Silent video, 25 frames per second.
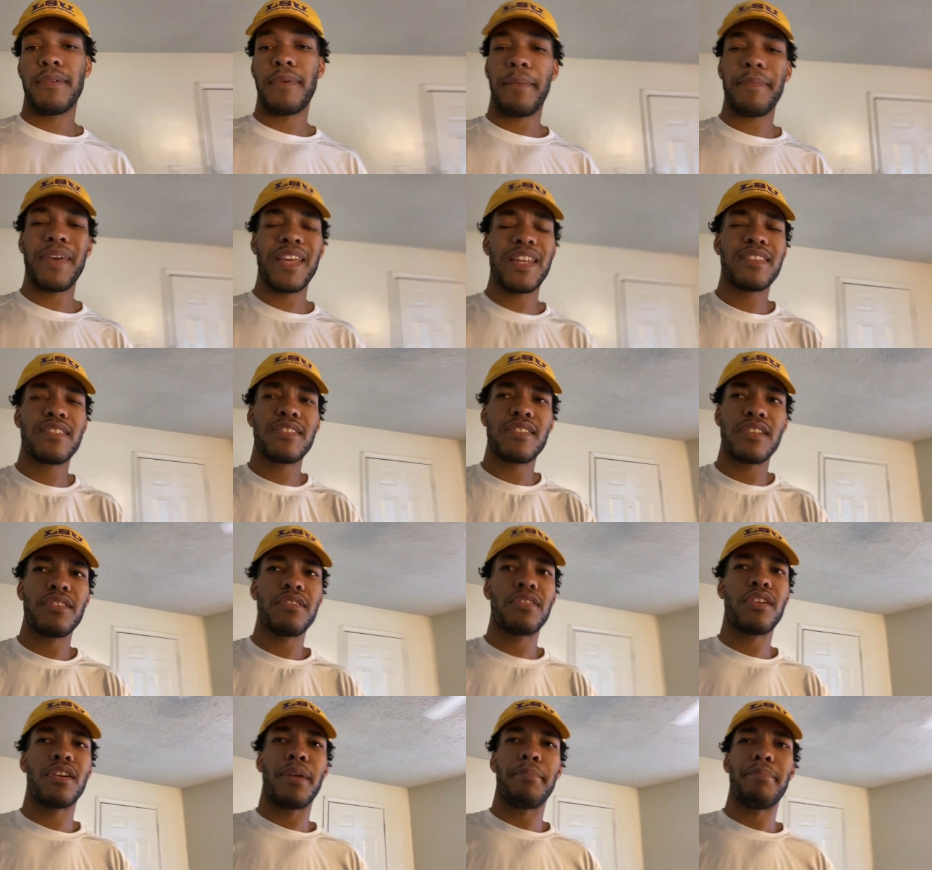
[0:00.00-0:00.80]
I mean, it's
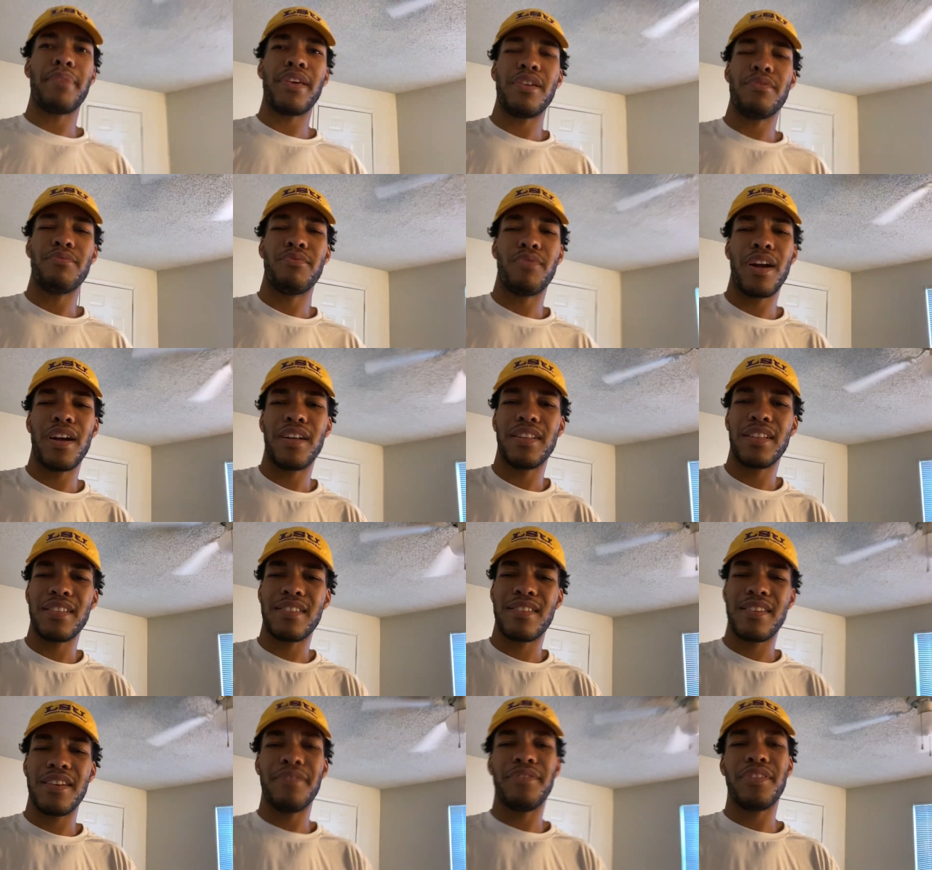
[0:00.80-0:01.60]
still gonna be
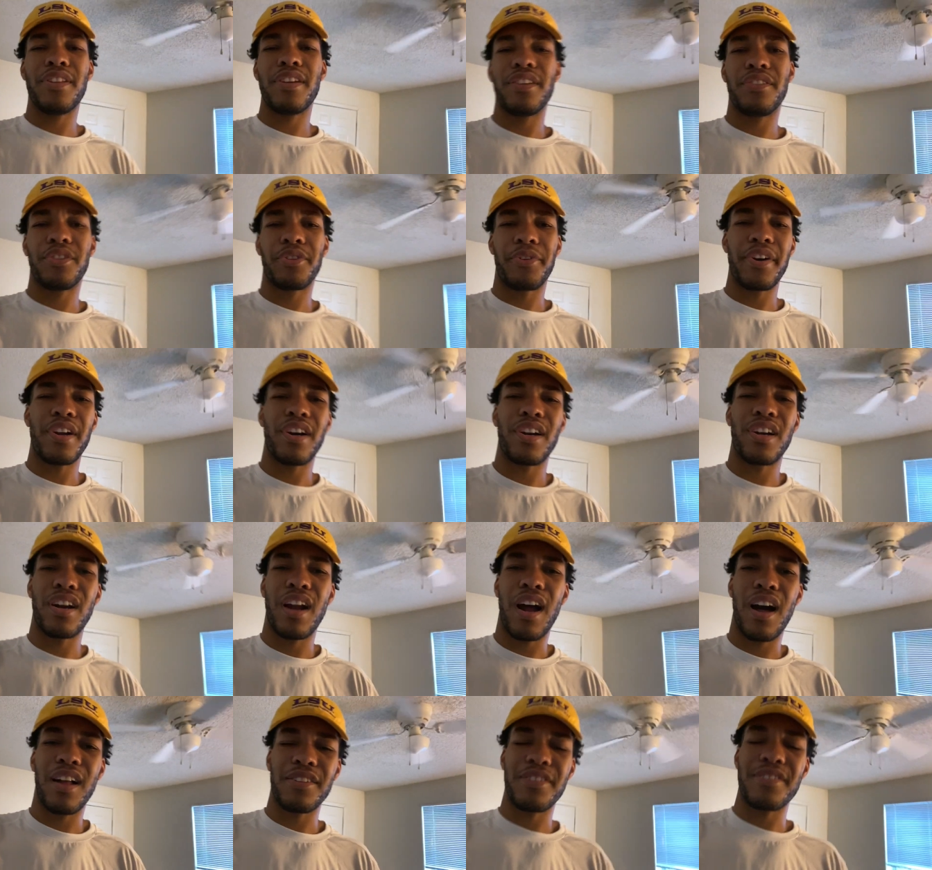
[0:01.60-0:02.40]
relatively
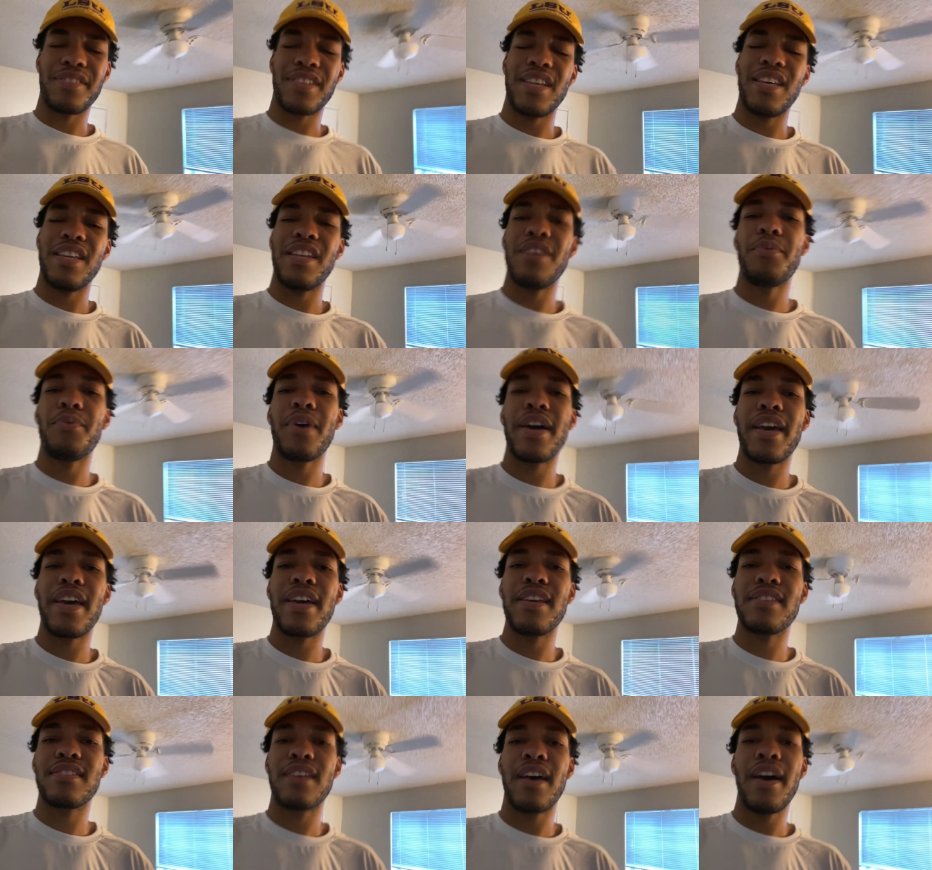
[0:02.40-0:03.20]
$300
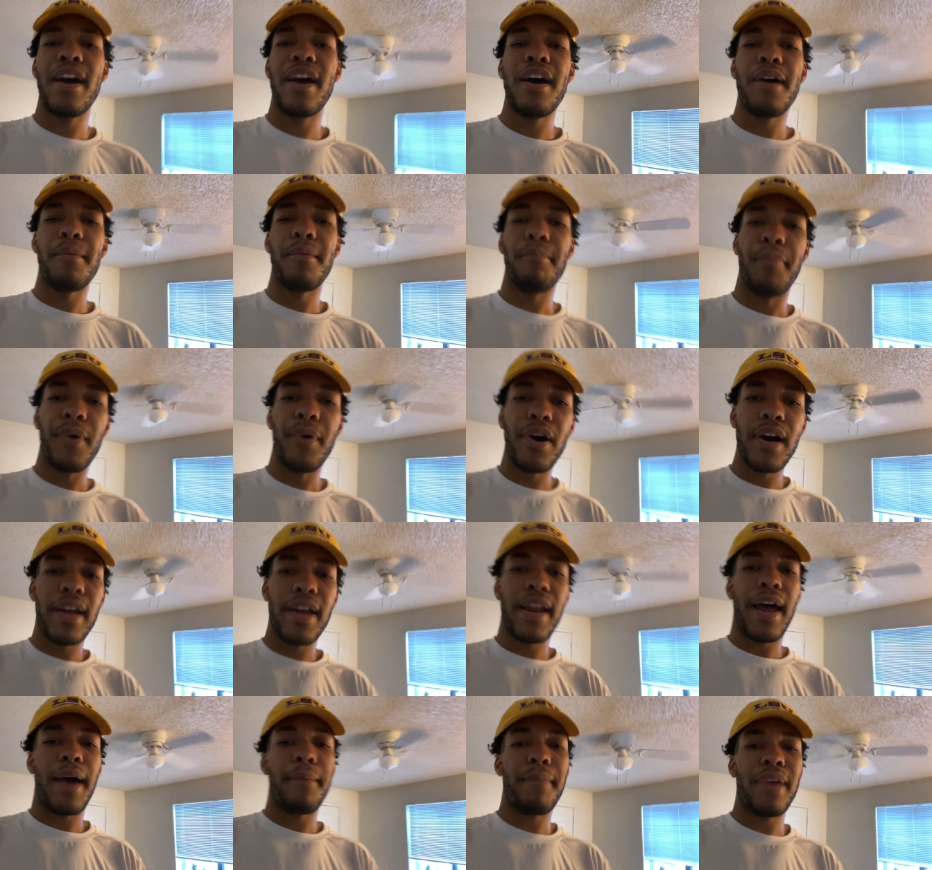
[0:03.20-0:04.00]
anyways,
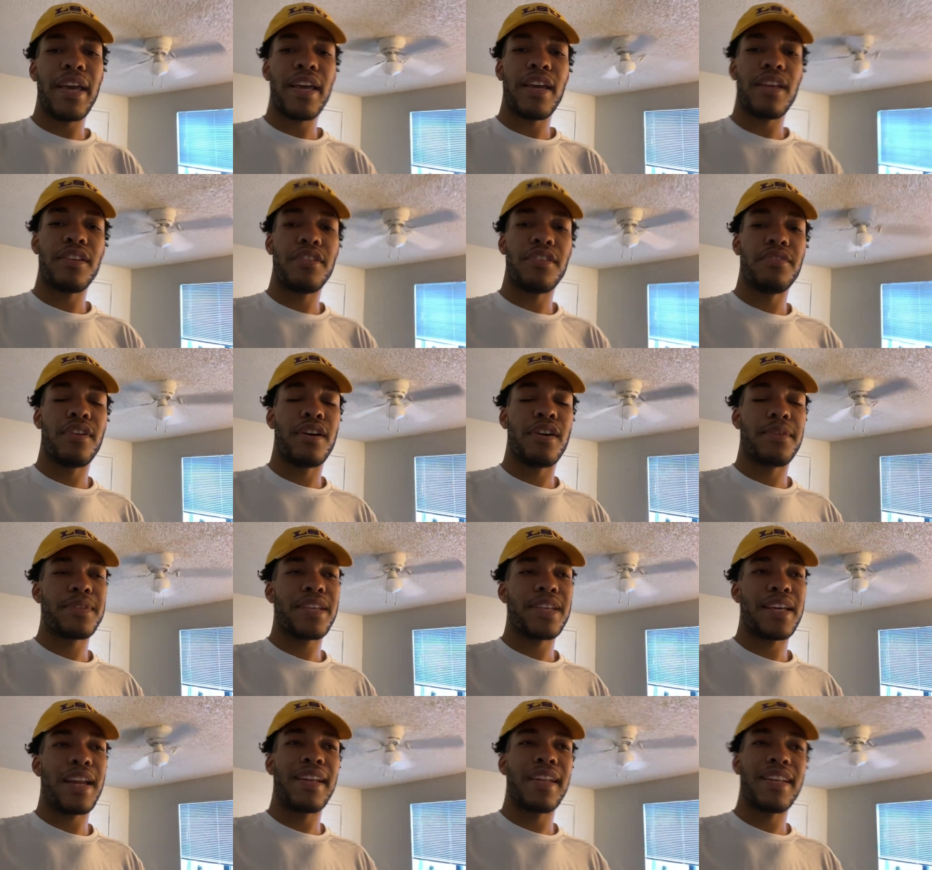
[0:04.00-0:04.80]
but I mean, you know what I'm
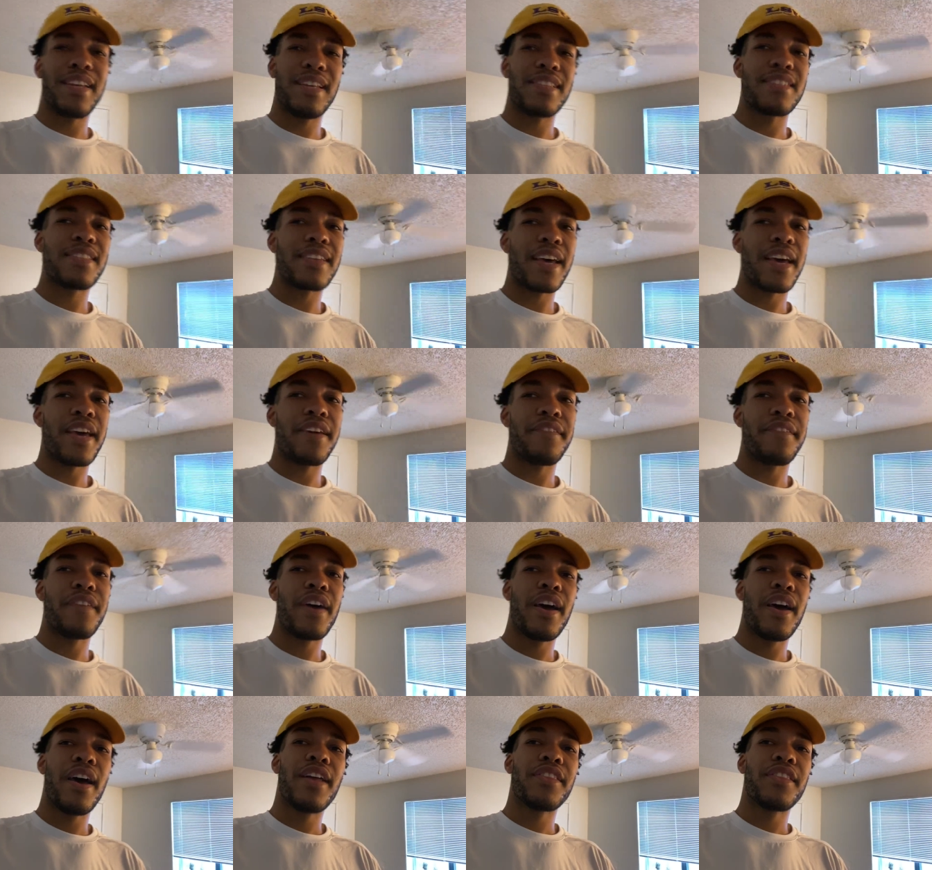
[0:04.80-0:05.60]
saying, I did
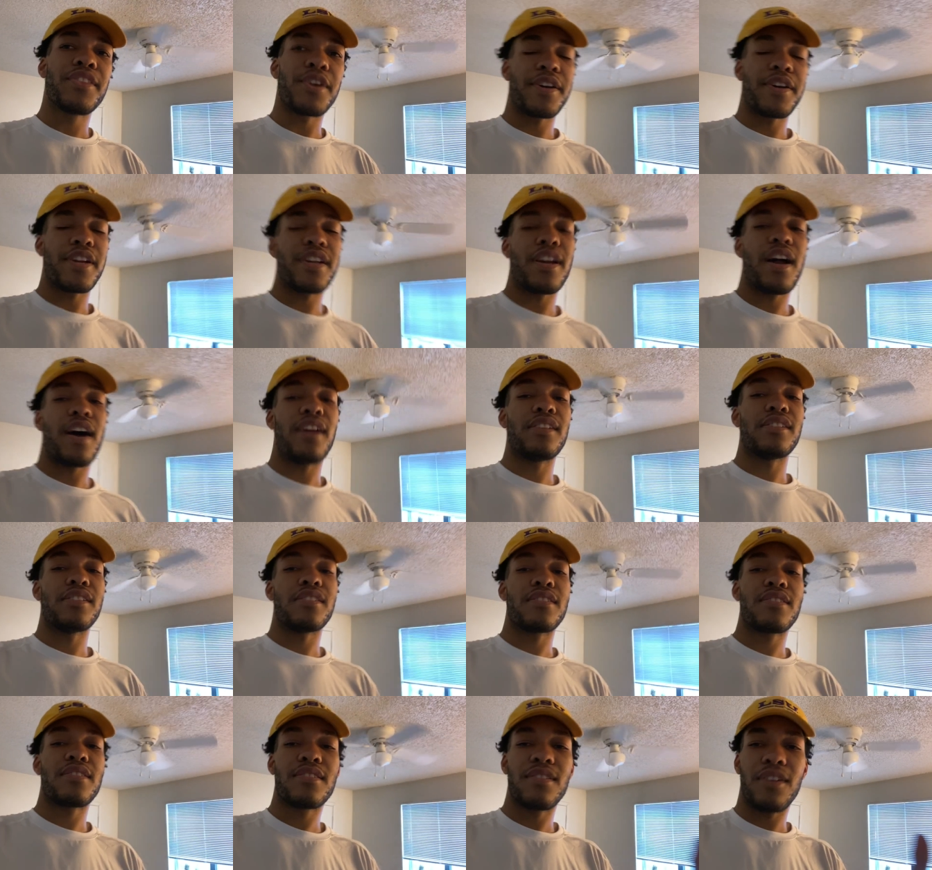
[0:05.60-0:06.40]
save
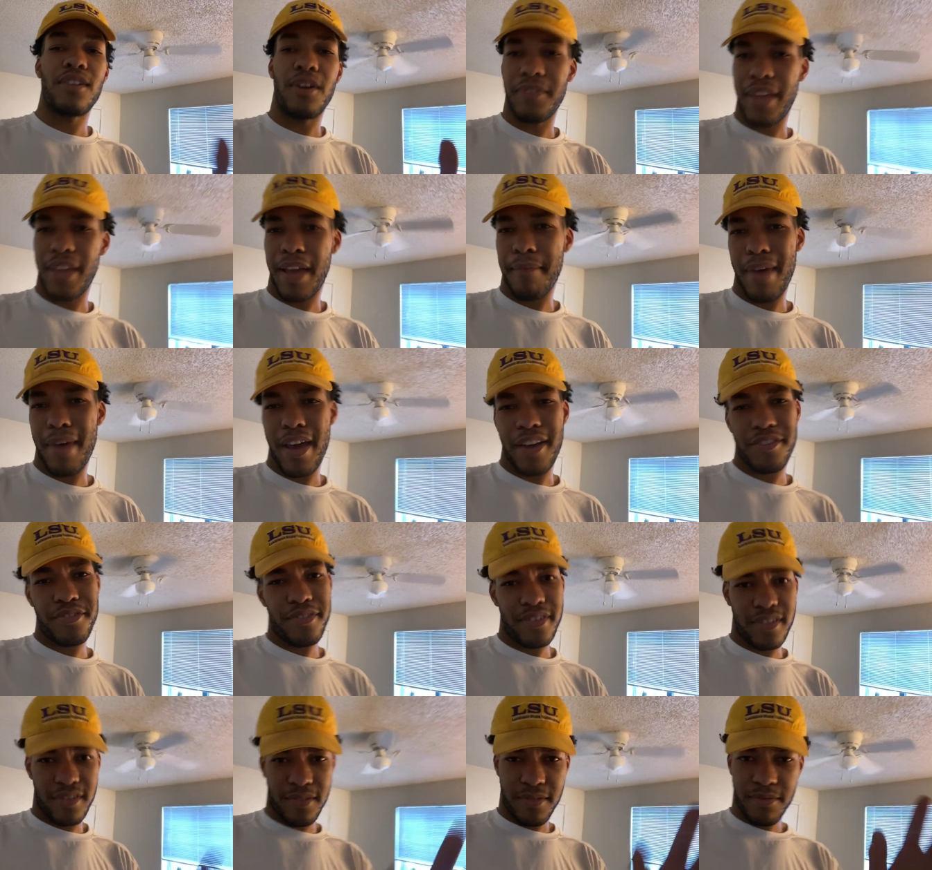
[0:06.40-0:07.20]
$30 on that
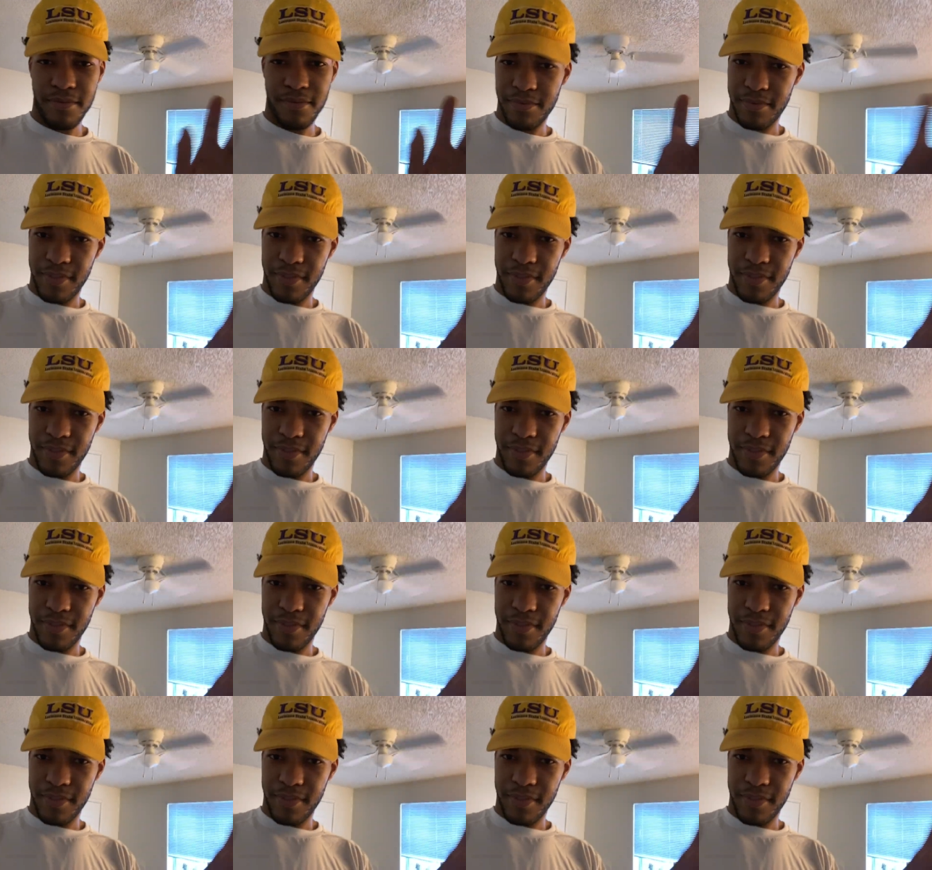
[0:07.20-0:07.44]
mattress.